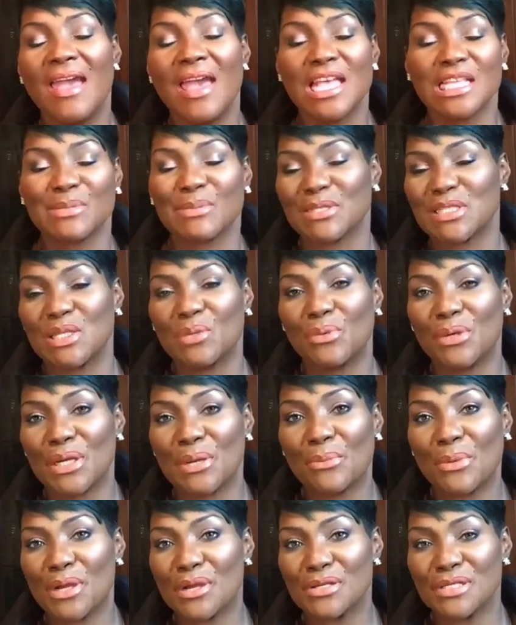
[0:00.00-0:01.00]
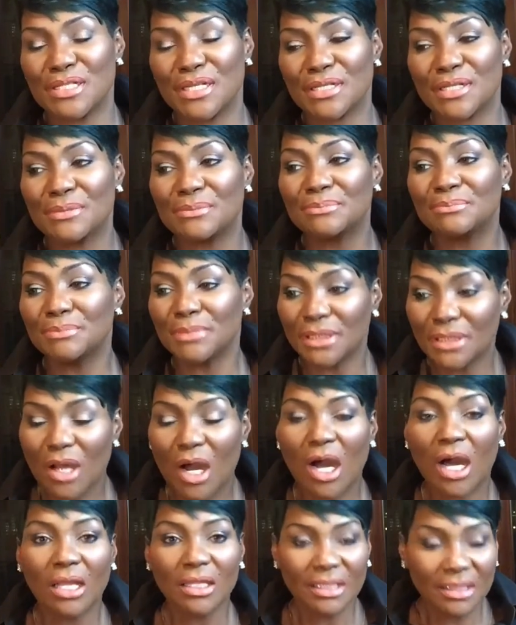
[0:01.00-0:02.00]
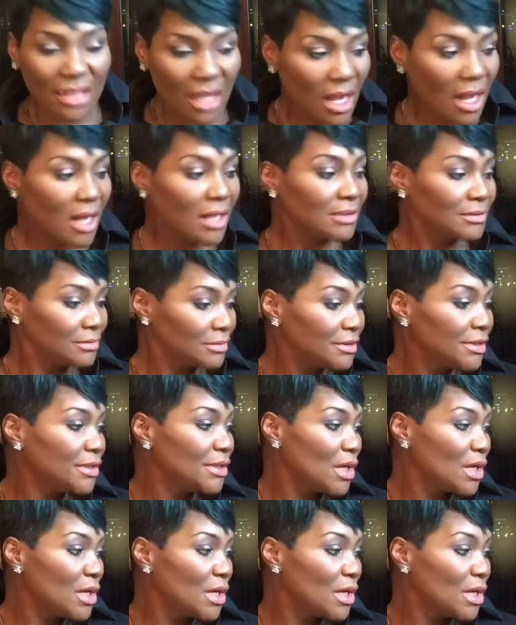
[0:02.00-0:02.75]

especially when I'm wearing denim. But all in all, you